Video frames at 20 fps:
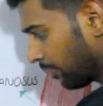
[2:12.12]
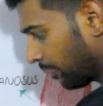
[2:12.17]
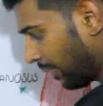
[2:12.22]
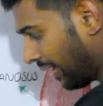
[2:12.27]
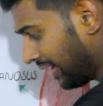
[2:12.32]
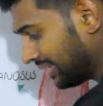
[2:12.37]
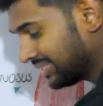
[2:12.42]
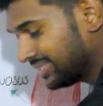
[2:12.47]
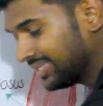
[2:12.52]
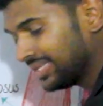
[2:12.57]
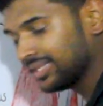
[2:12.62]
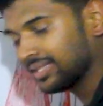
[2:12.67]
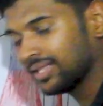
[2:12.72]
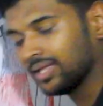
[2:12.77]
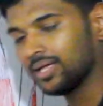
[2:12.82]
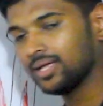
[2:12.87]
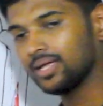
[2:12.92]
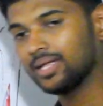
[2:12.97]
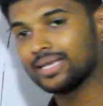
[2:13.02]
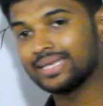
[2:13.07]
passing
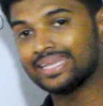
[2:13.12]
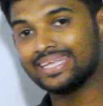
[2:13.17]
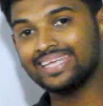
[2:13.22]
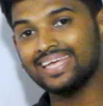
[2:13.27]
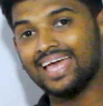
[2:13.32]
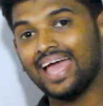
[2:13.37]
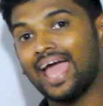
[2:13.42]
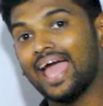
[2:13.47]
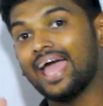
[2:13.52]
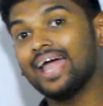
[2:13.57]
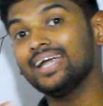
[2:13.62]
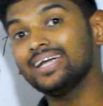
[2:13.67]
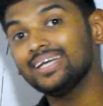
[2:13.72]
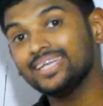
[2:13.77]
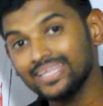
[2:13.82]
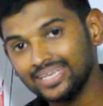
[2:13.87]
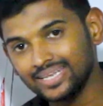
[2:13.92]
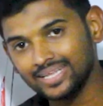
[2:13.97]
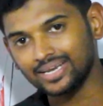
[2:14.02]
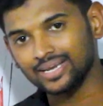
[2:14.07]
the knee
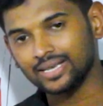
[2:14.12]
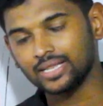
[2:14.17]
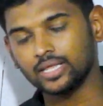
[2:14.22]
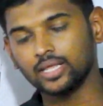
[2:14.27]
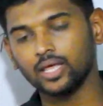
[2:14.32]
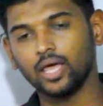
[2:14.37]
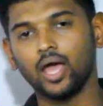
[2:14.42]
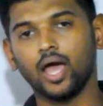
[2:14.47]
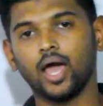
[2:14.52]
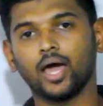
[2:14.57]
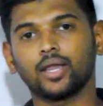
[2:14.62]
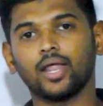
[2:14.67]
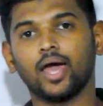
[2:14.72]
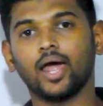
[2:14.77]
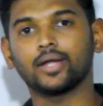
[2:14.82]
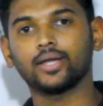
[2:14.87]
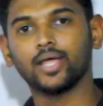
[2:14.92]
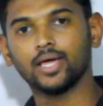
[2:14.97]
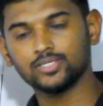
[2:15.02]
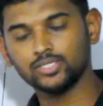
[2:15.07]
anteriorly and
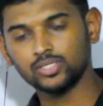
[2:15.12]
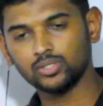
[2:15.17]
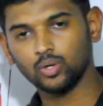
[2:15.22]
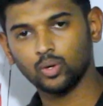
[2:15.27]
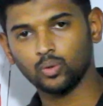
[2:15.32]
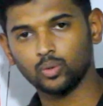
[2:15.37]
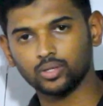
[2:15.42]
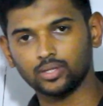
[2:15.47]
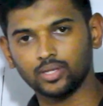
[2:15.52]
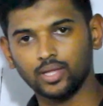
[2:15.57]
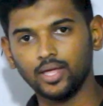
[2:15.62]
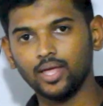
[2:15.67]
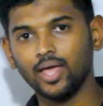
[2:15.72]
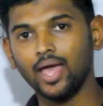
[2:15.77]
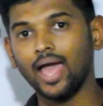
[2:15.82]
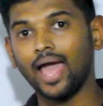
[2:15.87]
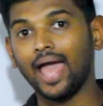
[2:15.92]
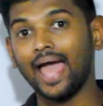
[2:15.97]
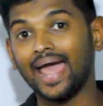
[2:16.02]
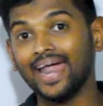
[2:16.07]
attaching over the
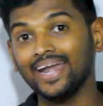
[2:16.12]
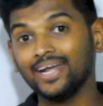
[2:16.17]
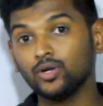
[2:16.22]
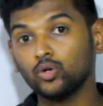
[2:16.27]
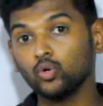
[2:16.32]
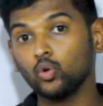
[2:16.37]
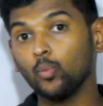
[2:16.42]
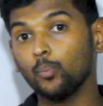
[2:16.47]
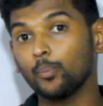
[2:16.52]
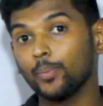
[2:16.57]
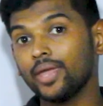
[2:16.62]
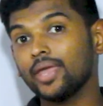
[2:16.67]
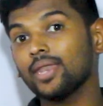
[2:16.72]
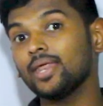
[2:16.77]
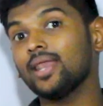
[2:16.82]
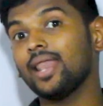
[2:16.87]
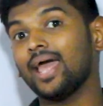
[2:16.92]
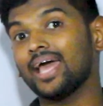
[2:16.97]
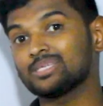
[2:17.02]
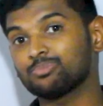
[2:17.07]

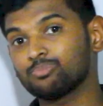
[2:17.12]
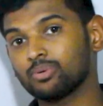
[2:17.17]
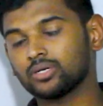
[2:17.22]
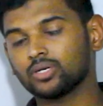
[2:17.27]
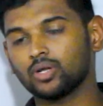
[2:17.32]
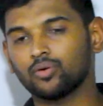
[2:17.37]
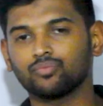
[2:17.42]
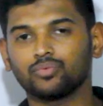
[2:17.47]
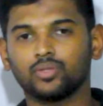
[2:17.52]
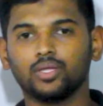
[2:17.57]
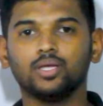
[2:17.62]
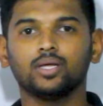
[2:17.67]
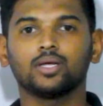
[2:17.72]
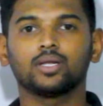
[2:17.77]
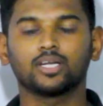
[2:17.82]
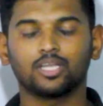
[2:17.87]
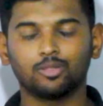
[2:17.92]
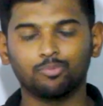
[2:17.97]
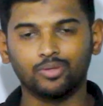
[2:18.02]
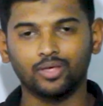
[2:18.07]
anteromedial aspect of the
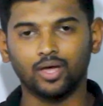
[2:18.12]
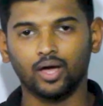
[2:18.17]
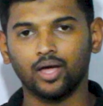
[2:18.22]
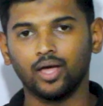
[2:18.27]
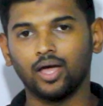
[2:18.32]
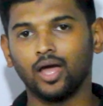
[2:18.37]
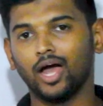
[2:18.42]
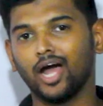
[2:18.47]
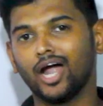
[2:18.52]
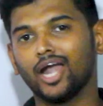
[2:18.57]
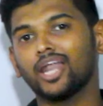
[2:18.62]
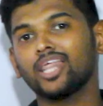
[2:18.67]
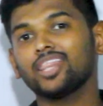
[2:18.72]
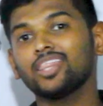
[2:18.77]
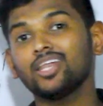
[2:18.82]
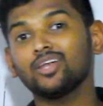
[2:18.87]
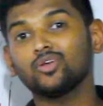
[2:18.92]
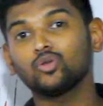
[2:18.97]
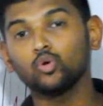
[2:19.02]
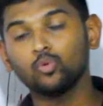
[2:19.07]
tibia.
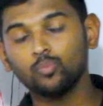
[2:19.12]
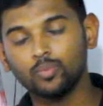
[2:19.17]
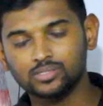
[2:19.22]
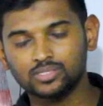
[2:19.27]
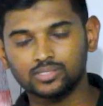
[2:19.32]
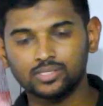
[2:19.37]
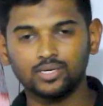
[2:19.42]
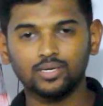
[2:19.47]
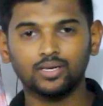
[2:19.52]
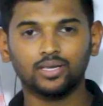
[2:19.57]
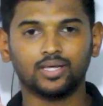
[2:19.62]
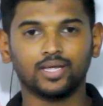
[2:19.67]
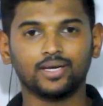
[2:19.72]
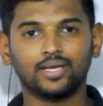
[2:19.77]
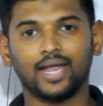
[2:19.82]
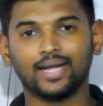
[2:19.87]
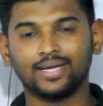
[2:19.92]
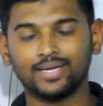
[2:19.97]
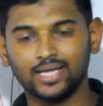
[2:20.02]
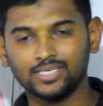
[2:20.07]
Another two muscles get
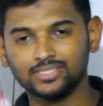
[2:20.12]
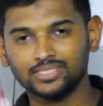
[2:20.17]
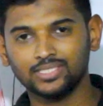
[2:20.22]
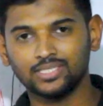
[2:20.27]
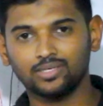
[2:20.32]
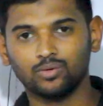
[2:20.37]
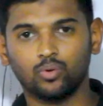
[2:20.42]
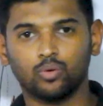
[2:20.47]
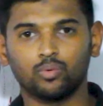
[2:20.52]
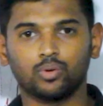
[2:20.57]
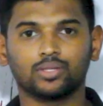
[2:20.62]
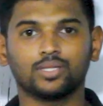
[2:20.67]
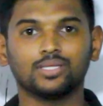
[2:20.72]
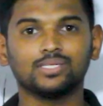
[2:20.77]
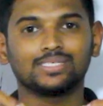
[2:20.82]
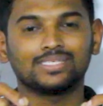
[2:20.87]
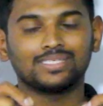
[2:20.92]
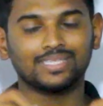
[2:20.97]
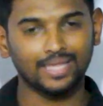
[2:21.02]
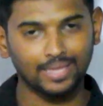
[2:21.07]
attaching over the
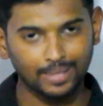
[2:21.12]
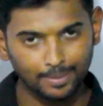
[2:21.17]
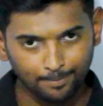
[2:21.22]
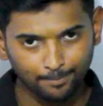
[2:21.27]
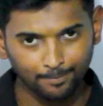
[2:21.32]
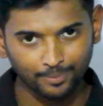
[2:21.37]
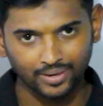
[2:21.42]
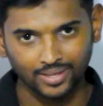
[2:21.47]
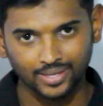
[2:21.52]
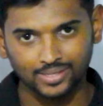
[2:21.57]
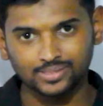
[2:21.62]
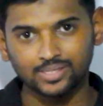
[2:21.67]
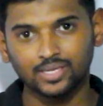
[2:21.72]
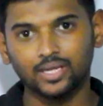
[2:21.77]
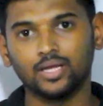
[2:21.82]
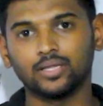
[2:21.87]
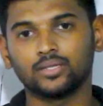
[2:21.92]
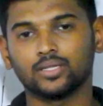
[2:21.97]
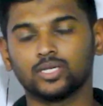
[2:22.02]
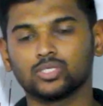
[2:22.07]
same place,
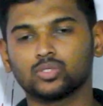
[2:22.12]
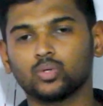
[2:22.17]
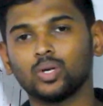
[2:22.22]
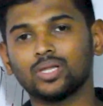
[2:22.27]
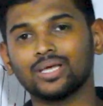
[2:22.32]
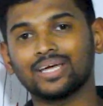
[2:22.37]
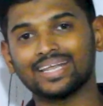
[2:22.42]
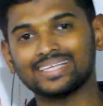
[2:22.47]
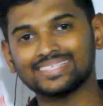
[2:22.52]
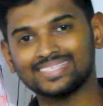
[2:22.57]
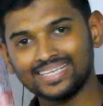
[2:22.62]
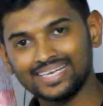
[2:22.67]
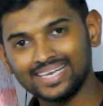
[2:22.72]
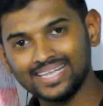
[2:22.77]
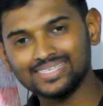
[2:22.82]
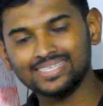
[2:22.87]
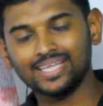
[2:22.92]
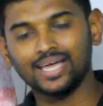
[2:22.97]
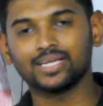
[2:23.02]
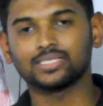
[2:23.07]
that is called
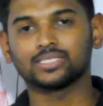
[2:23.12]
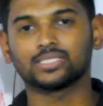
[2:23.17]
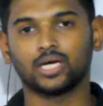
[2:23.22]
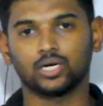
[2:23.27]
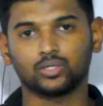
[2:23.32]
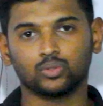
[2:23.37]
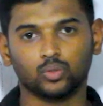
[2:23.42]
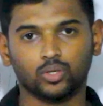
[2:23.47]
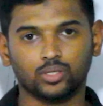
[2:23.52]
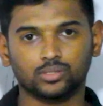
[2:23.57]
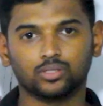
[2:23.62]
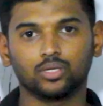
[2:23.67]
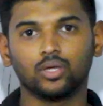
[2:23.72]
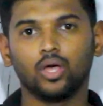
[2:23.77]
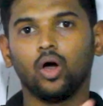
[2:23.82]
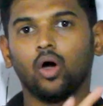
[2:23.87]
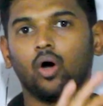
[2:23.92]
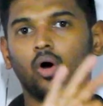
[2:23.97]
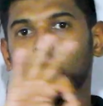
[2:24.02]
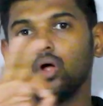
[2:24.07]
gracilis and sartoris.
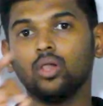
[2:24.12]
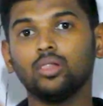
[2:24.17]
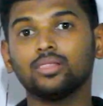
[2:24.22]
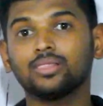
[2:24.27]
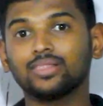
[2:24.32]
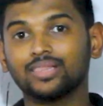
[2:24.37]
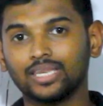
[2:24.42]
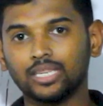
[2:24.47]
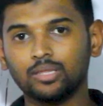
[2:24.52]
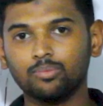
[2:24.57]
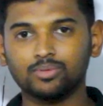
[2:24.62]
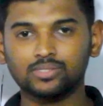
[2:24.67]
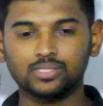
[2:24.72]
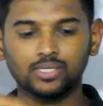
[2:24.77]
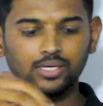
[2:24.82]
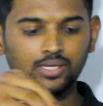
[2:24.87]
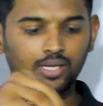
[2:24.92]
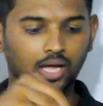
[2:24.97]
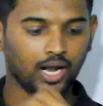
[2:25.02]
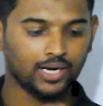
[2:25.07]
All three
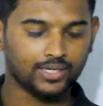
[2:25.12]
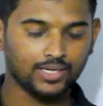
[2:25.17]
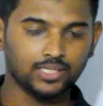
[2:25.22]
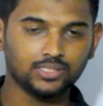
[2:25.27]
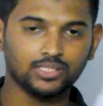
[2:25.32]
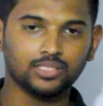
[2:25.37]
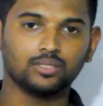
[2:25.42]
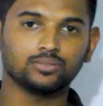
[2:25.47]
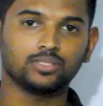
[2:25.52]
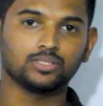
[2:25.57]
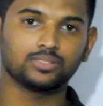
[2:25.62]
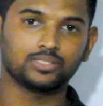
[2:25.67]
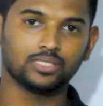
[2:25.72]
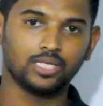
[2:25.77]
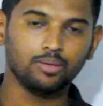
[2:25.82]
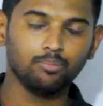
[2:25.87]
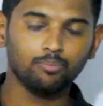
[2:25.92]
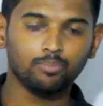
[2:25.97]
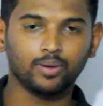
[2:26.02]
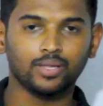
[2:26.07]
muscles attaching on the
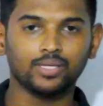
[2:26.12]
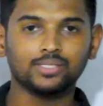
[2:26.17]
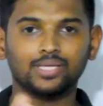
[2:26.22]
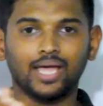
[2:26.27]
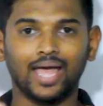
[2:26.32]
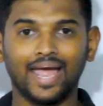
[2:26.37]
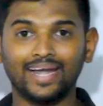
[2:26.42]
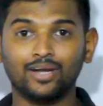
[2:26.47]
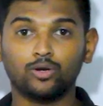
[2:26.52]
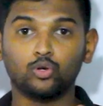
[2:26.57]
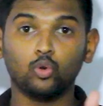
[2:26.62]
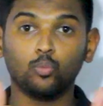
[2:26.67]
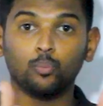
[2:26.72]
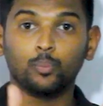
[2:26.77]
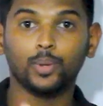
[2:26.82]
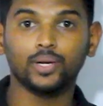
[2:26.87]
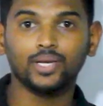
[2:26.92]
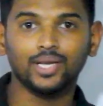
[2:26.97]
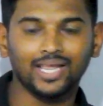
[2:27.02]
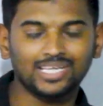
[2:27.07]
same place,
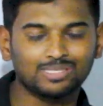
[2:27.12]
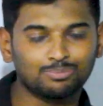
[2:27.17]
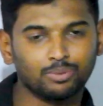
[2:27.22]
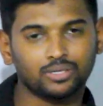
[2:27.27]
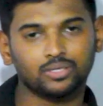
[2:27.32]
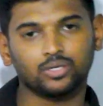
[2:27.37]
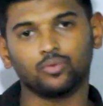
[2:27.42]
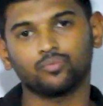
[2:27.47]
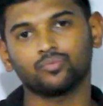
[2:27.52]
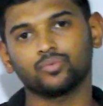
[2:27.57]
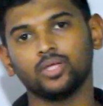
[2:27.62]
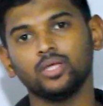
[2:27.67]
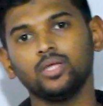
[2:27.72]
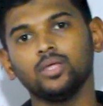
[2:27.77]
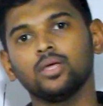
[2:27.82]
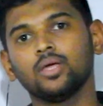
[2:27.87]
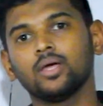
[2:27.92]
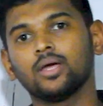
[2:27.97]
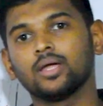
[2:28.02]
anteromedial aspect of the